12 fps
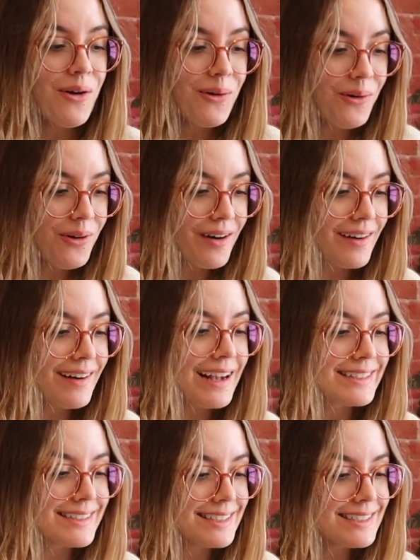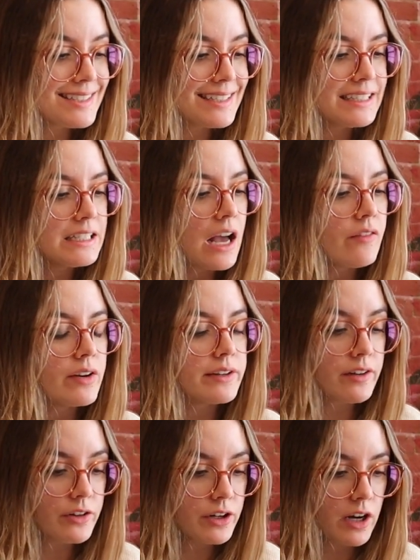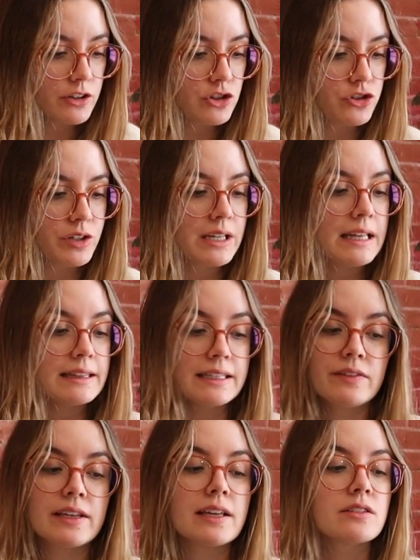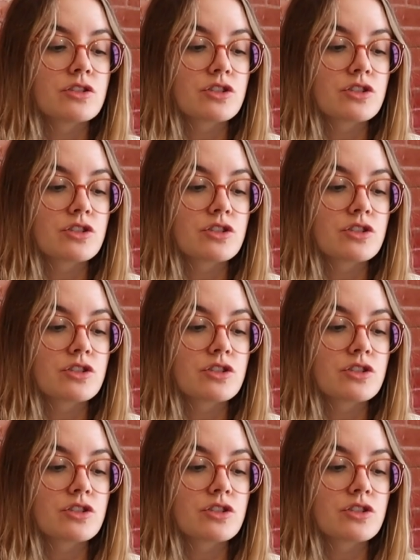or a citizen of another country living in